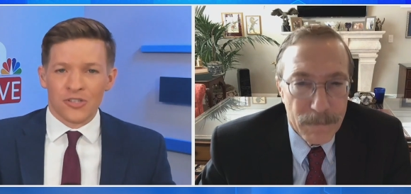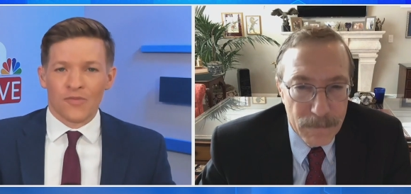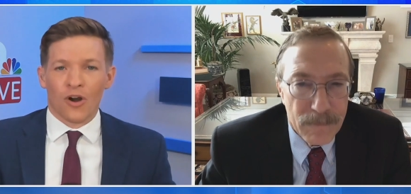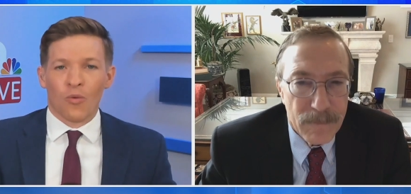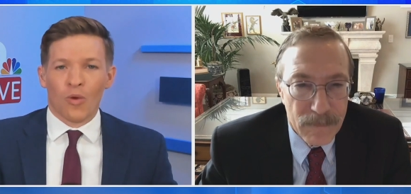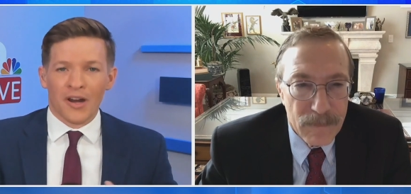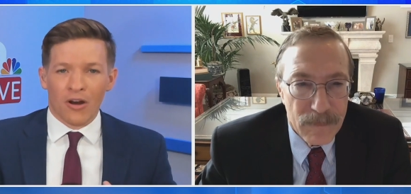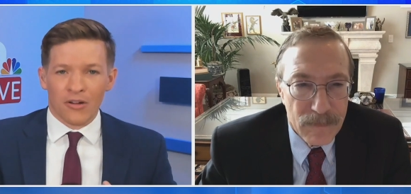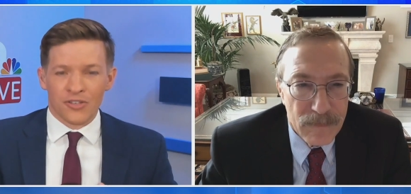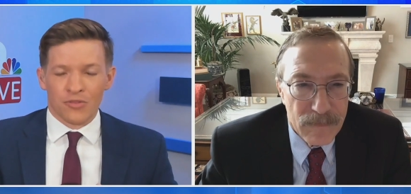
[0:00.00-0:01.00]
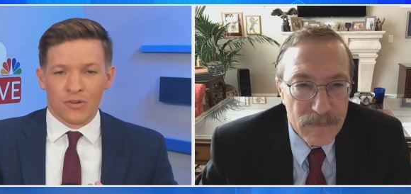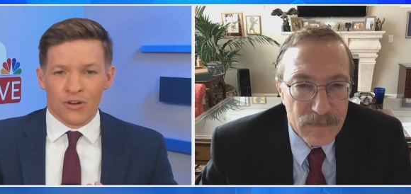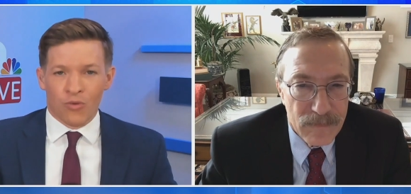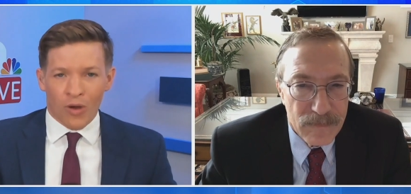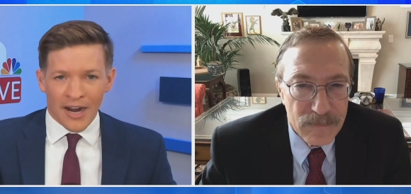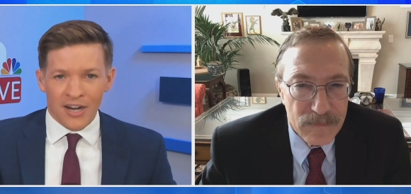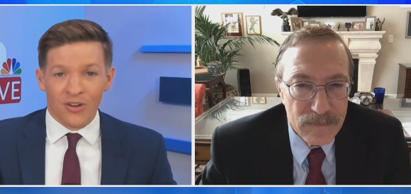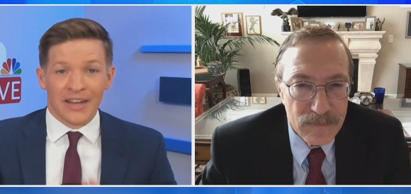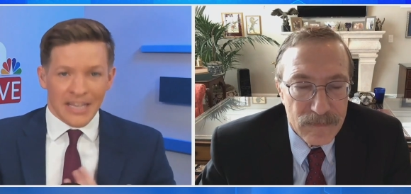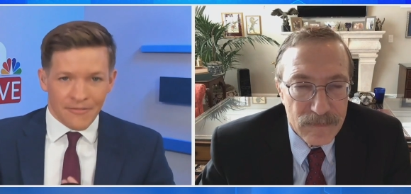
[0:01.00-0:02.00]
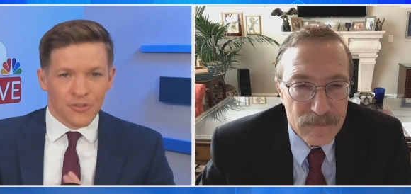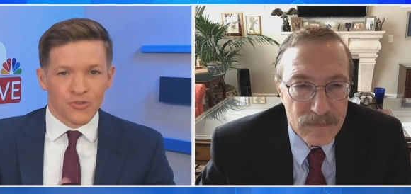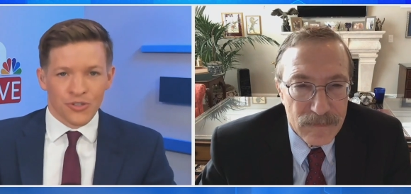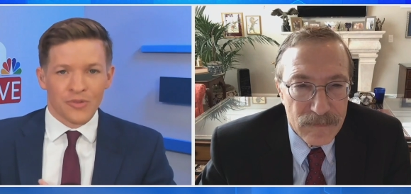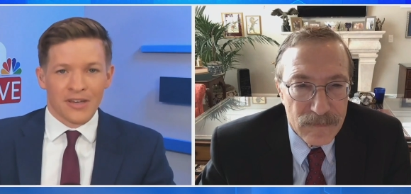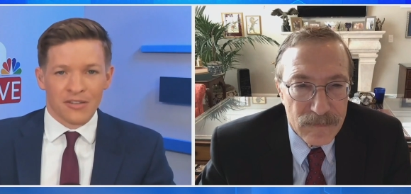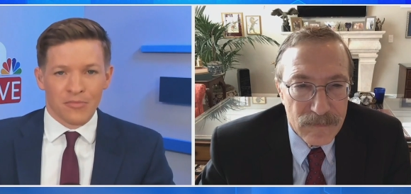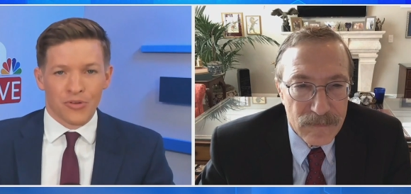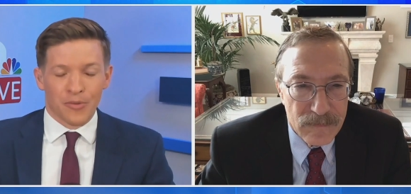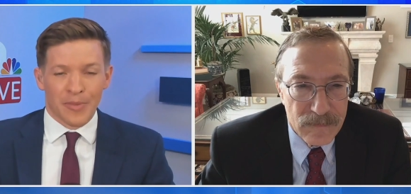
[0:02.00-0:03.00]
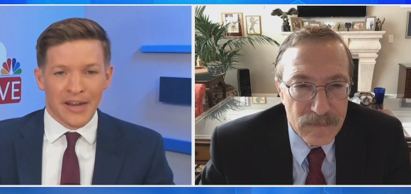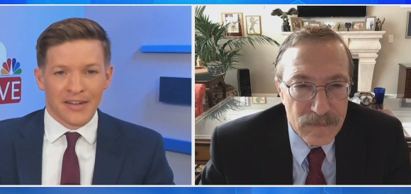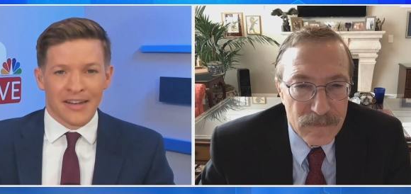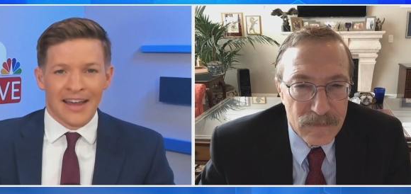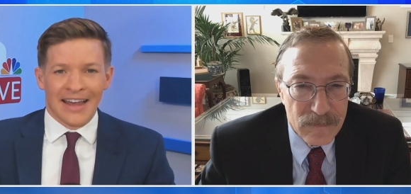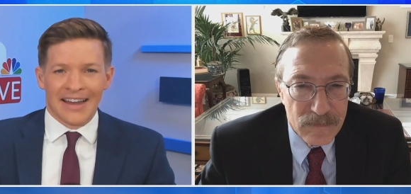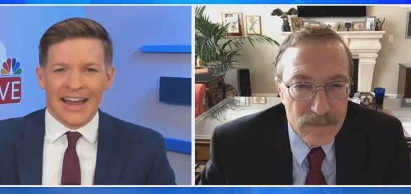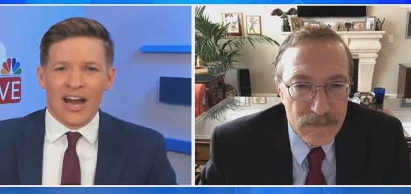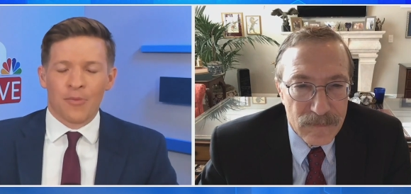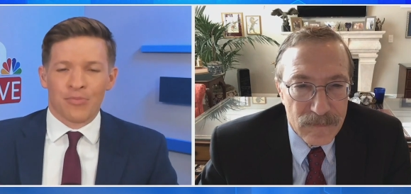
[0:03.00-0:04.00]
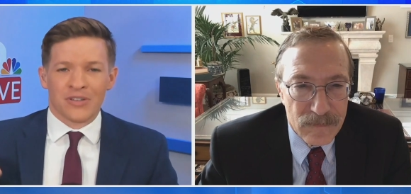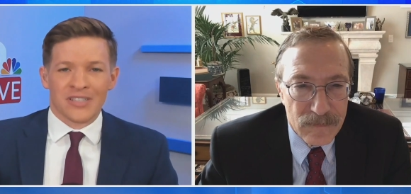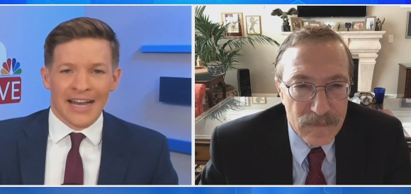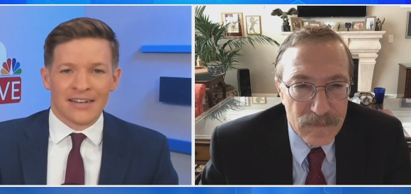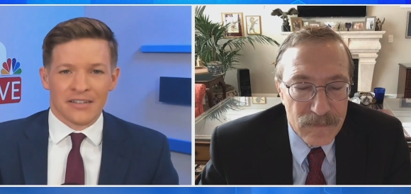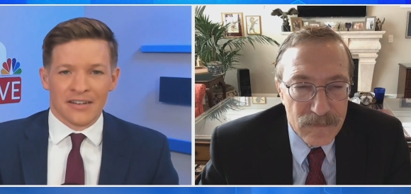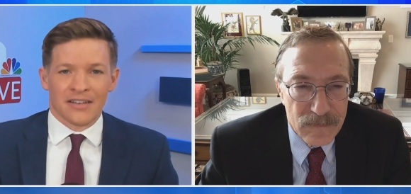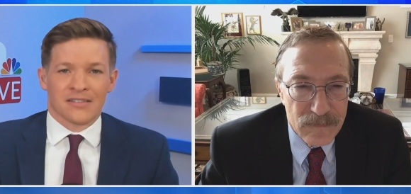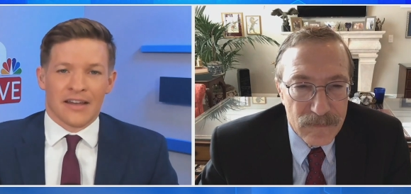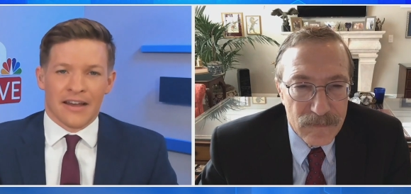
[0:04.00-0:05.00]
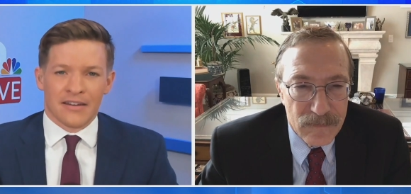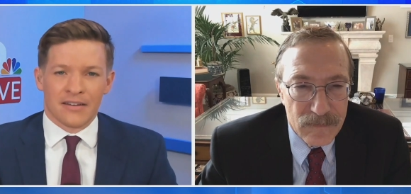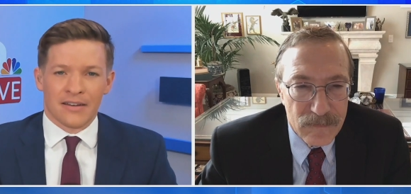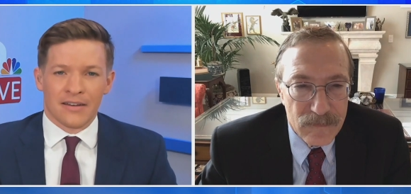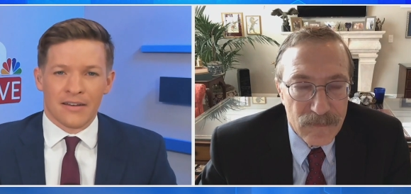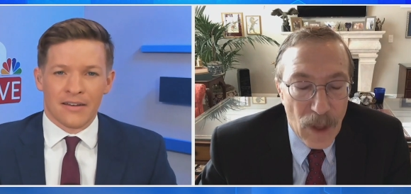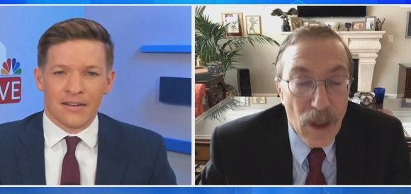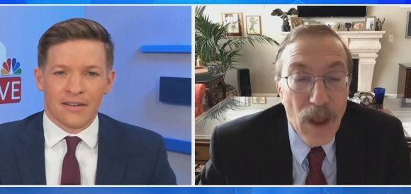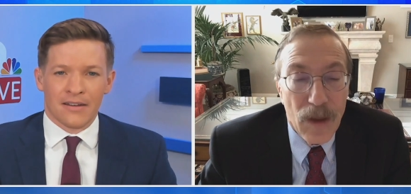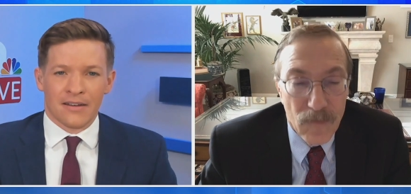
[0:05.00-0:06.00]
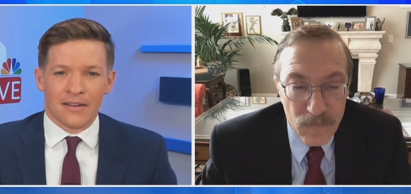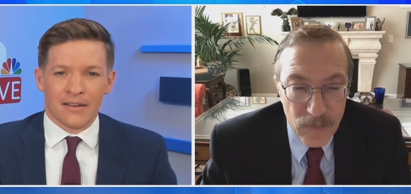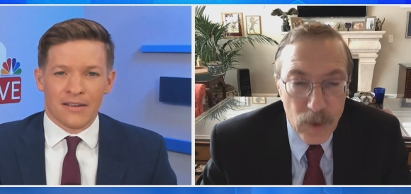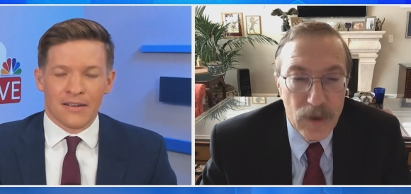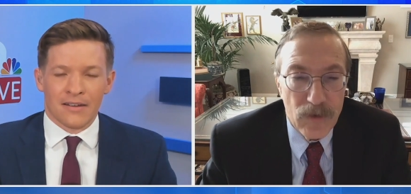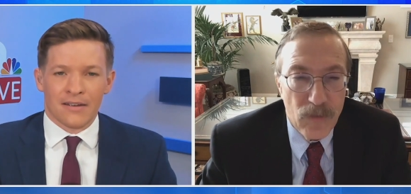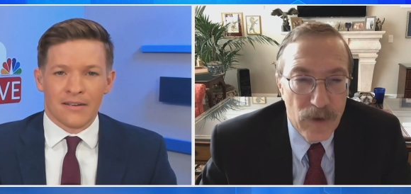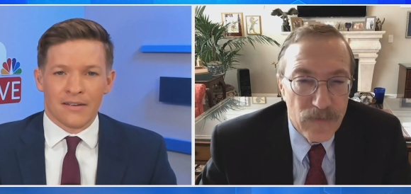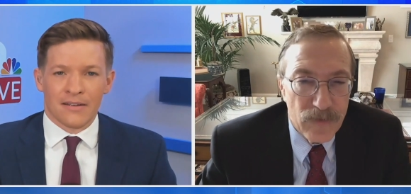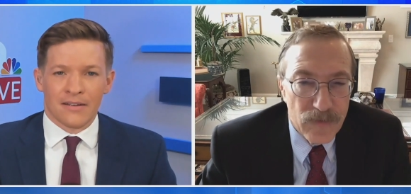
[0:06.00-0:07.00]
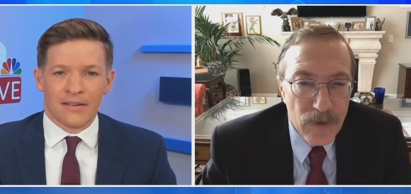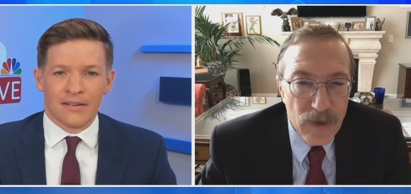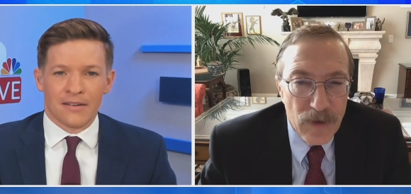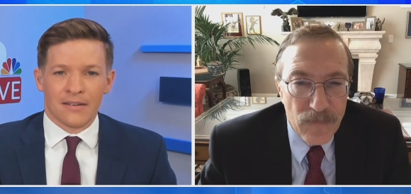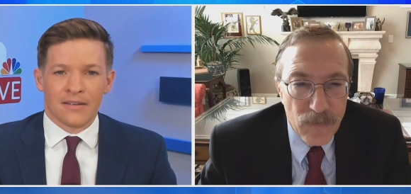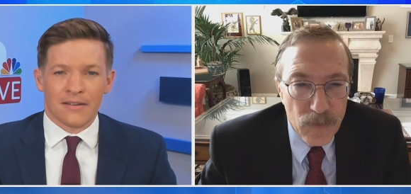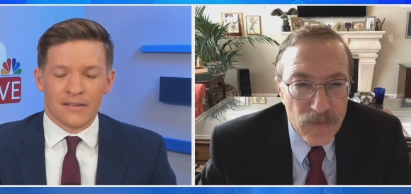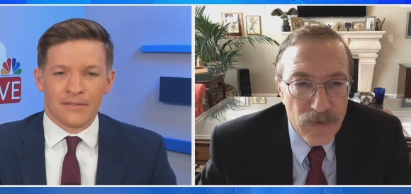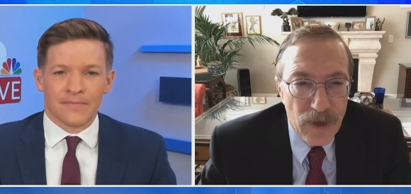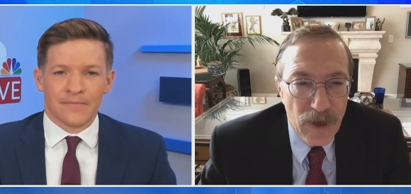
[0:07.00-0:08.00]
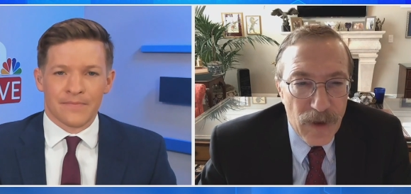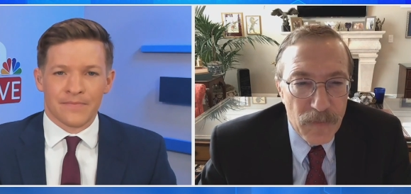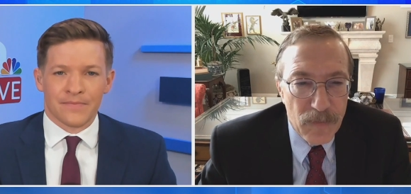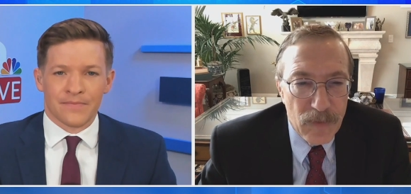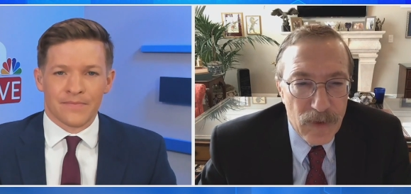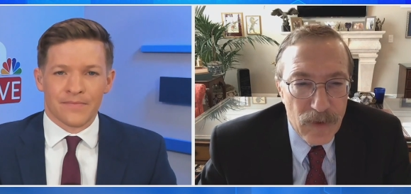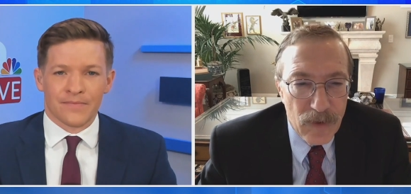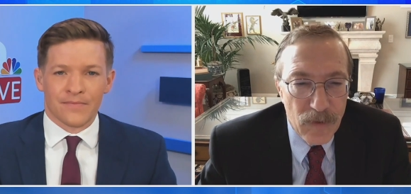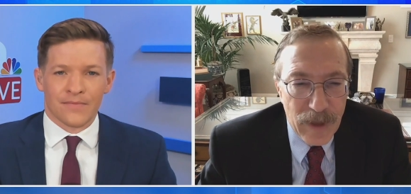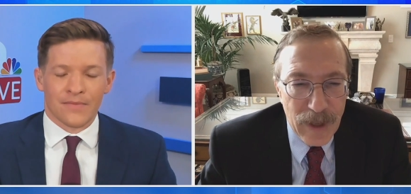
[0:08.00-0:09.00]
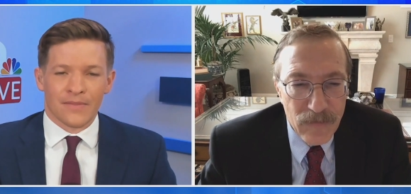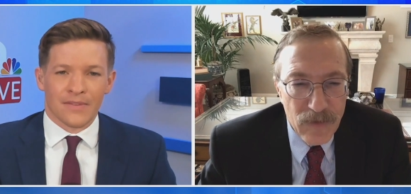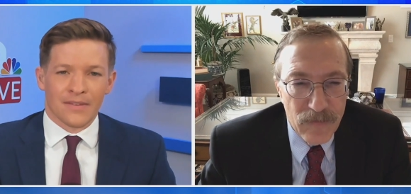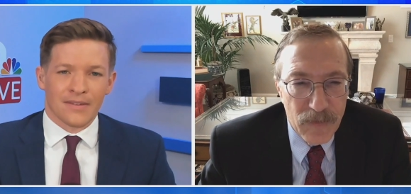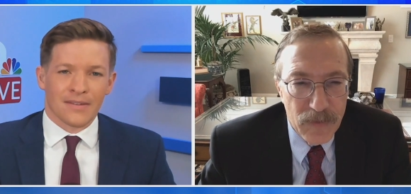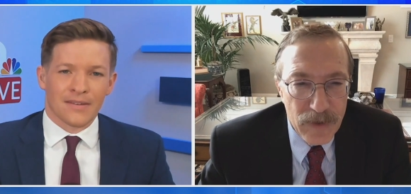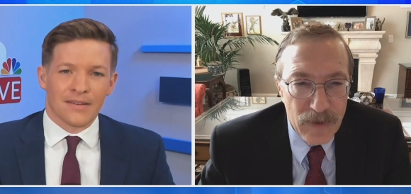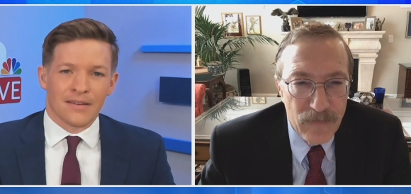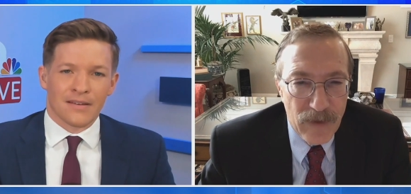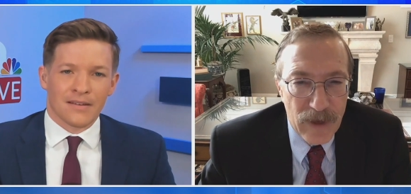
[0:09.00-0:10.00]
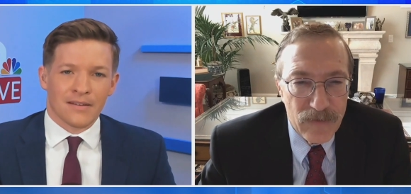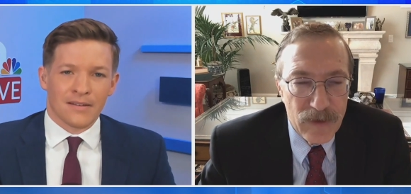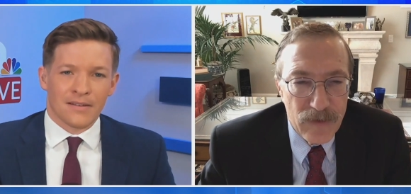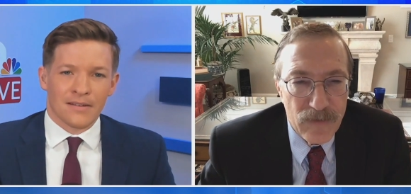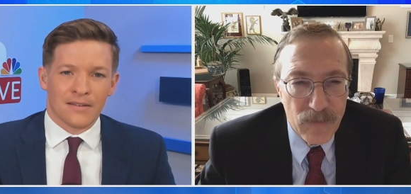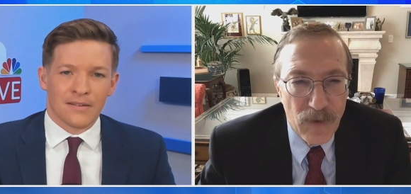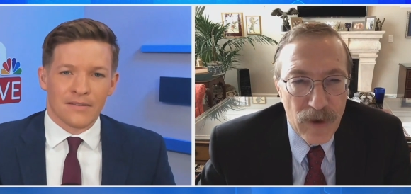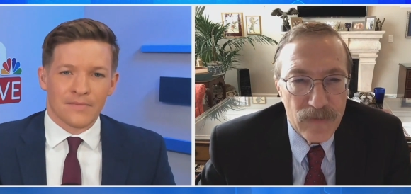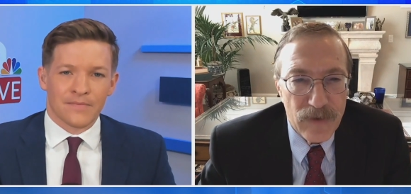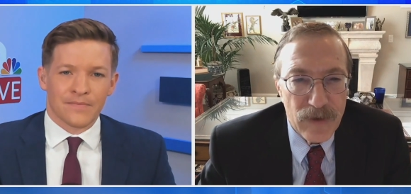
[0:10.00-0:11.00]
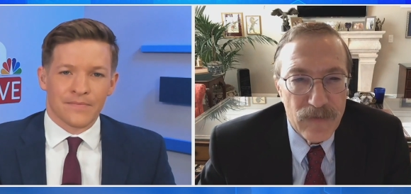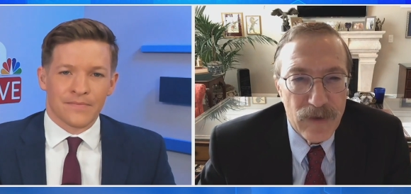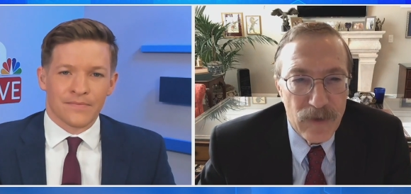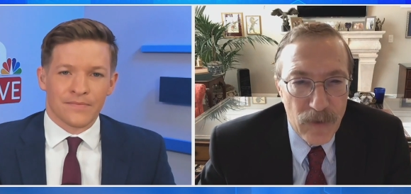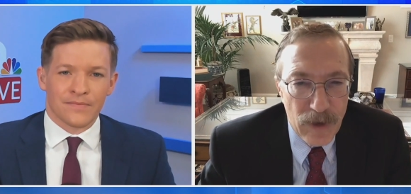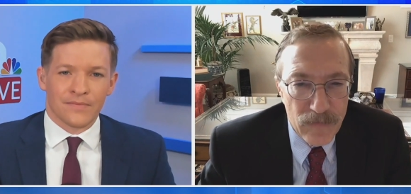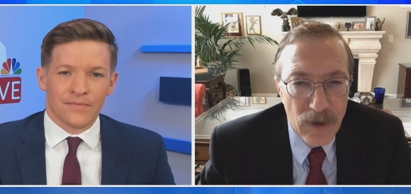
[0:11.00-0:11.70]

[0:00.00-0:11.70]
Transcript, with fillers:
Speaker 1: of all, what all do you require if you do get the ImmunaBand, and how protected is that?
Speaker 2: Very good questions. First, um, you have to have completed the vaccination process, and you have to